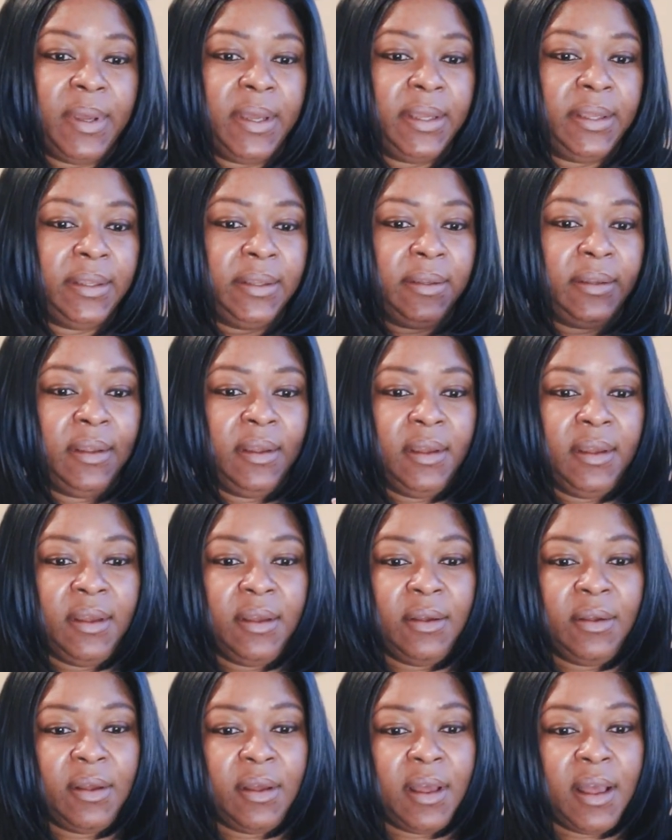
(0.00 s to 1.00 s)
Uh,
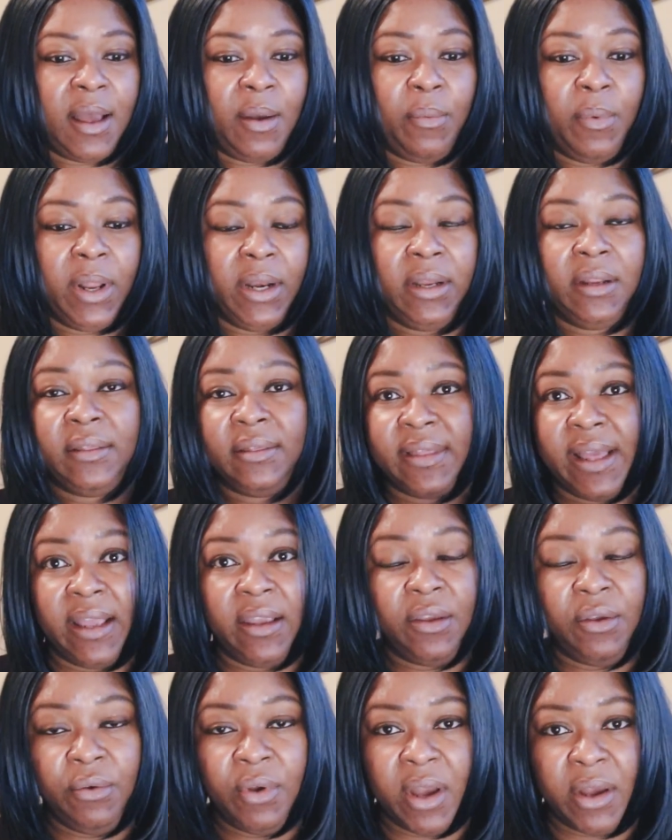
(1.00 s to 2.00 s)
I want to
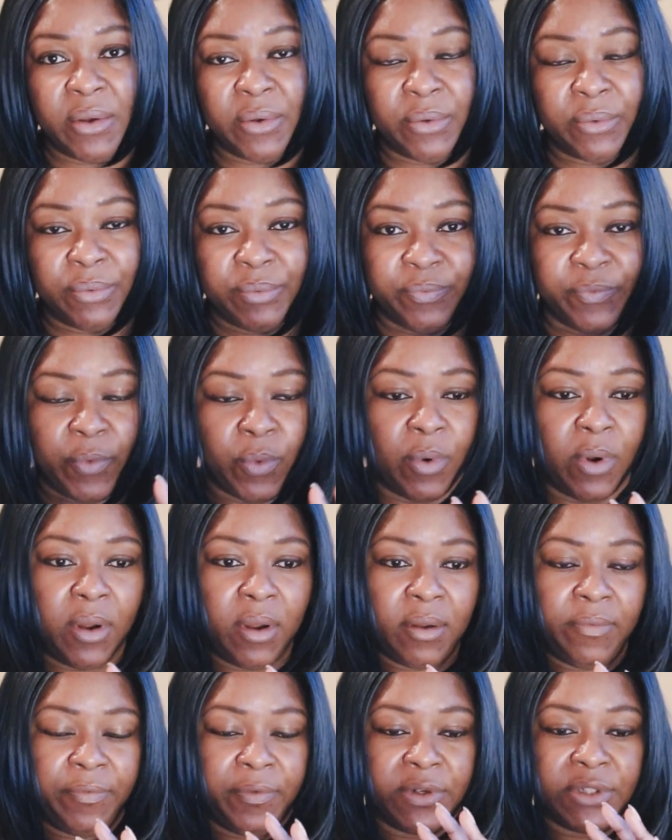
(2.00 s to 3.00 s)
thank you though
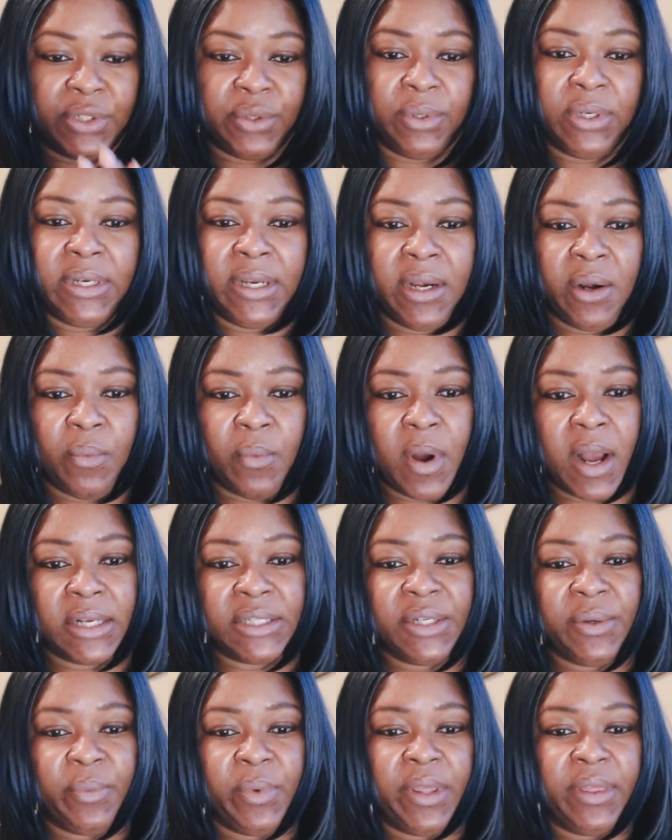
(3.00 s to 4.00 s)
for, for tuning in and
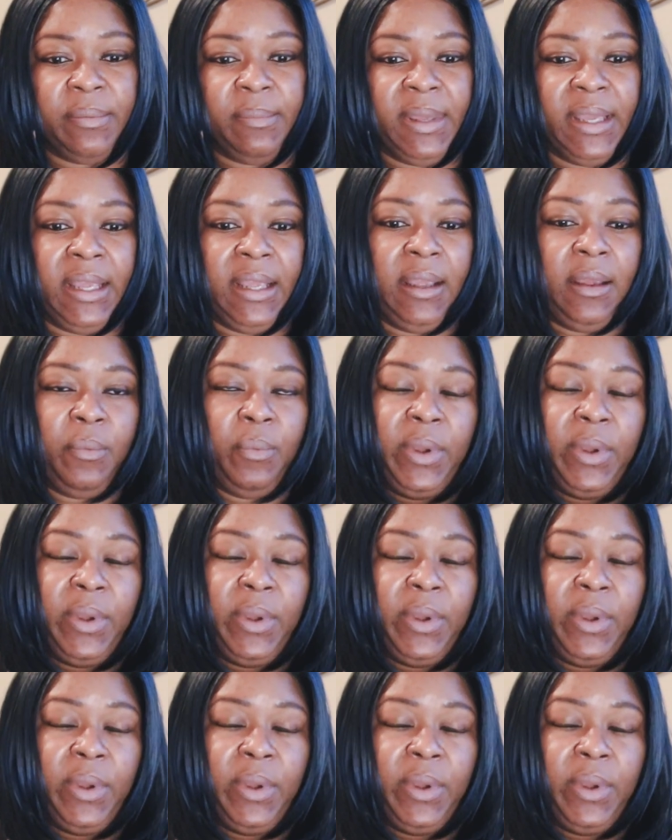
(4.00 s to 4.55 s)
watching with me.